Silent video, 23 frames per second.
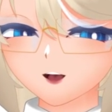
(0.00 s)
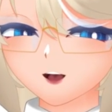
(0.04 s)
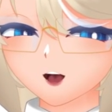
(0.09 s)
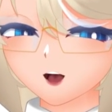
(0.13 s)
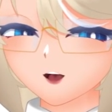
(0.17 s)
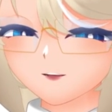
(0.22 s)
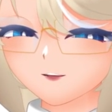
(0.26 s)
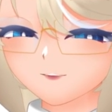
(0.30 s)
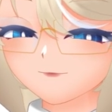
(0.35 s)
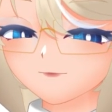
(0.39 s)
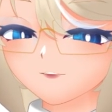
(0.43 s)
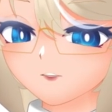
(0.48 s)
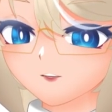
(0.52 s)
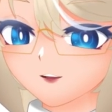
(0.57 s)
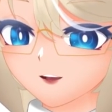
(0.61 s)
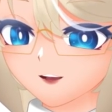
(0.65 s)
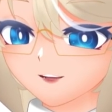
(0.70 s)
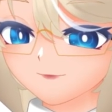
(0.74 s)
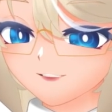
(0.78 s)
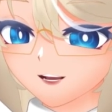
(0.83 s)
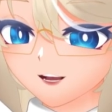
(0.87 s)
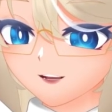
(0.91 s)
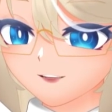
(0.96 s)
However,
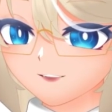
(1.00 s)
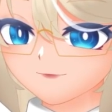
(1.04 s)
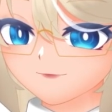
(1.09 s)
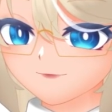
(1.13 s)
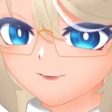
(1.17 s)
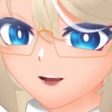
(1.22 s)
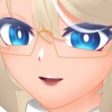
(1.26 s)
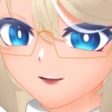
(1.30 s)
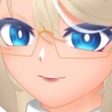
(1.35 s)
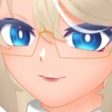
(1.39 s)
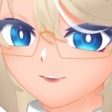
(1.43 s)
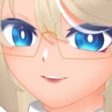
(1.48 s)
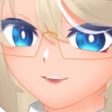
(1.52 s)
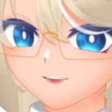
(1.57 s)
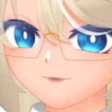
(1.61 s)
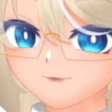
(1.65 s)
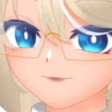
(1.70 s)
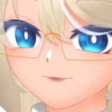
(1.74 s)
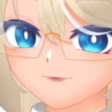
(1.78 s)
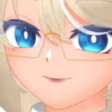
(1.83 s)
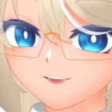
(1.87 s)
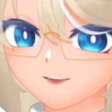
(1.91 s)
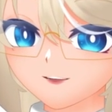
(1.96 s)
looking back at the files, it seemed
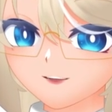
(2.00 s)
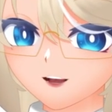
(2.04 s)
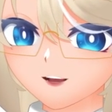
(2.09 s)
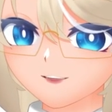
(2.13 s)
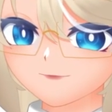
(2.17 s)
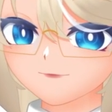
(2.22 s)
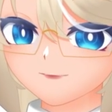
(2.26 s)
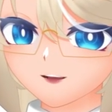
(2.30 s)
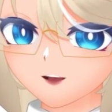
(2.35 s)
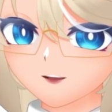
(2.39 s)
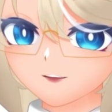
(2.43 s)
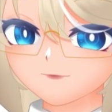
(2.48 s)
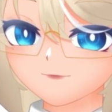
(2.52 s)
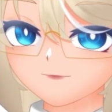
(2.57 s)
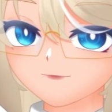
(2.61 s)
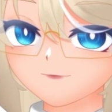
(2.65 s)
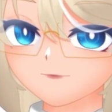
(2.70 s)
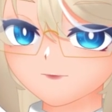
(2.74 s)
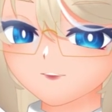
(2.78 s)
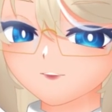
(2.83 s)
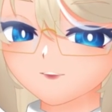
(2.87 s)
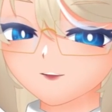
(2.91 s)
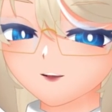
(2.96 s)
to be the same files from
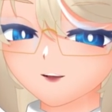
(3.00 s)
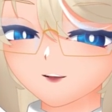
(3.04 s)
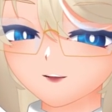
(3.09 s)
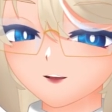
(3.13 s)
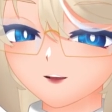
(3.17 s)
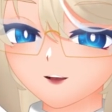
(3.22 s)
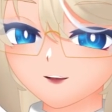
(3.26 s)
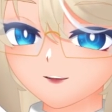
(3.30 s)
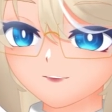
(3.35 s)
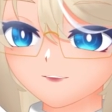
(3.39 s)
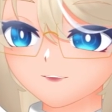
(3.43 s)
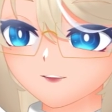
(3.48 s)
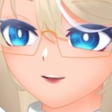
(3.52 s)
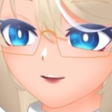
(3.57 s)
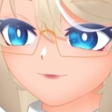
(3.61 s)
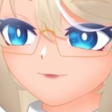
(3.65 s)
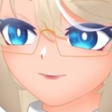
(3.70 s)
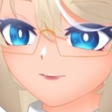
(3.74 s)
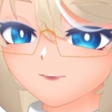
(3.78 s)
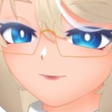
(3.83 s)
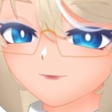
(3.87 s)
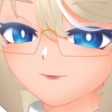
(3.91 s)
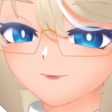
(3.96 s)
July
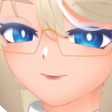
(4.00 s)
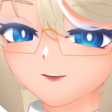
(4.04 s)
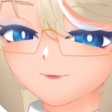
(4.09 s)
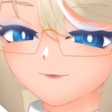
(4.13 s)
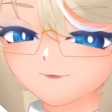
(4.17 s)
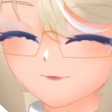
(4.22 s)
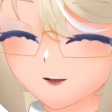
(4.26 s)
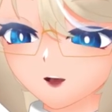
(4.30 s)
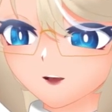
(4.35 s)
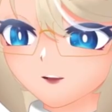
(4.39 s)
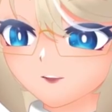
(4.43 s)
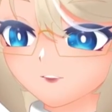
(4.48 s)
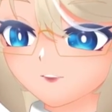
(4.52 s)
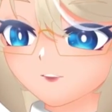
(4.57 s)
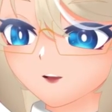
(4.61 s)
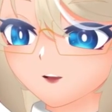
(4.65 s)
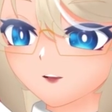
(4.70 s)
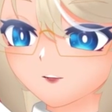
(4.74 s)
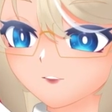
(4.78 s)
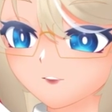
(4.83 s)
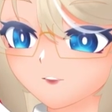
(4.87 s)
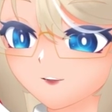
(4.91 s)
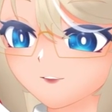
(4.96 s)
7th.
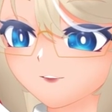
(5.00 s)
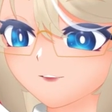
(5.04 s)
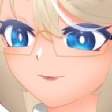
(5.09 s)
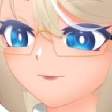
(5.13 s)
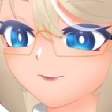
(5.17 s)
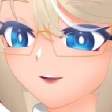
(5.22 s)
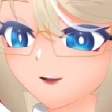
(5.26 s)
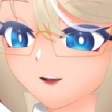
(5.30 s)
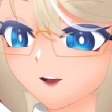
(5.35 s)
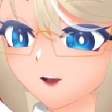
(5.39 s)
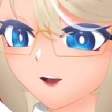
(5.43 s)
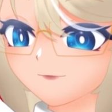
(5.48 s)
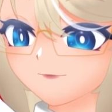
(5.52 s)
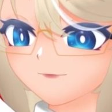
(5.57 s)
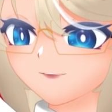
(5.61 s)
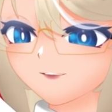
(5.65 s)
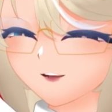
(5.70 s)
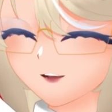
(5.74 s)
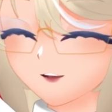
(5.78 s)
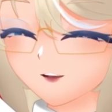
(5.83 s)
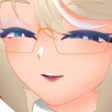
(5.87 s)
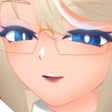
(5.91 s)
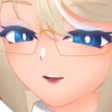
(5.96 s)
So they
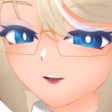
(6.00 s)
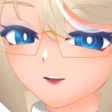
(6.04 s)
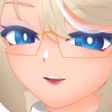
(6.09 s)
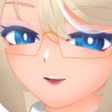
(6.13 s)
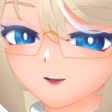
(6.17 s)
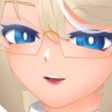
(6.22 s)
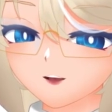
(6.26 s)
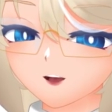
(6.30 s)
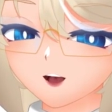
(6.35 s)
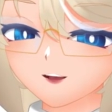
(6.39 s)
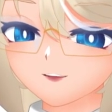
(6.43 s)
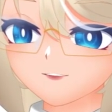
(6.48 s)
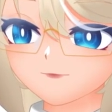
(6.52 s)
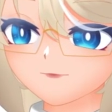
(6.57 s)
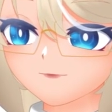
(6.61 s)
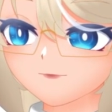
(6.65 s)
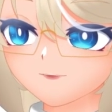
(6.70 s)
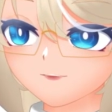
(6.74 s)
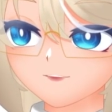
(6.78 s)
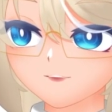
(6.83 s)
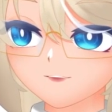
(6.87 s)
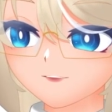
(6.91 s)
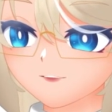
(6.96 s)
updated her and it was
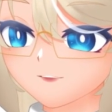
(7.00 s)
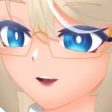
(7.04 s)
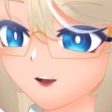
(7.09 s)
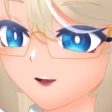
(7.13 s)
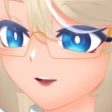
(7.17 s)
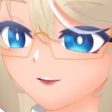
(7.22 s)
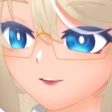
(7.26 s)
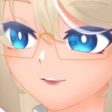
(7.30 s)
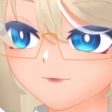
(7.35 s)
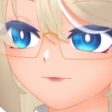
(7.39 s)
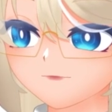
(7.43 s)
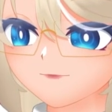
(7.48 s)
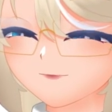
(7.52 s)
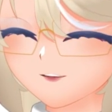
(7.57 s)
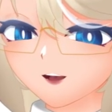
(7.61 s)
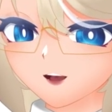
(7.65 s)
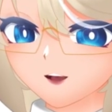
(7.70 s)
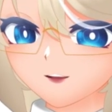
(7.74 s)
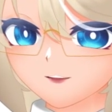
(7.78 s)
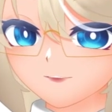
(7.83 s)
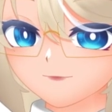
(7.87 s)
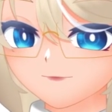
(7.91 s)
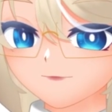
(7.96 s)
the same
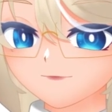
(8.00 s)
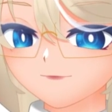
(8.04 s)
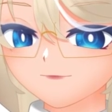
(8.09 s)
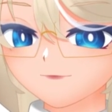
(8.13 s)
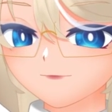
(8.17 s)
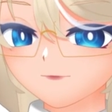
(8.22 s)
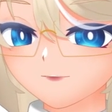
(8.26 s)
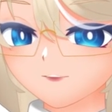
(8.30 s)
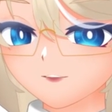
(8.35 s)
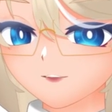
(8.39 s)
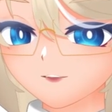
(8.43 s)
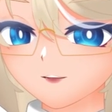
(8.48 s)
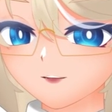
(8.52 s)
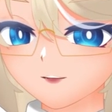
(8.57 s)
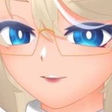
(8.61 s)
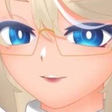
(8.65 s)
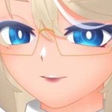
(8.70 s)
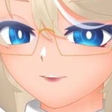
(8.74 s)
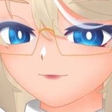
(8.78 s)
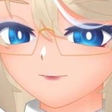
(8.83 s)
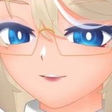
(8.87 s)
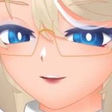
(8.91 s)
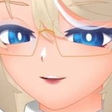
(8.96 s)
thing. Oh God.
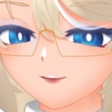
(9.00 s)
Next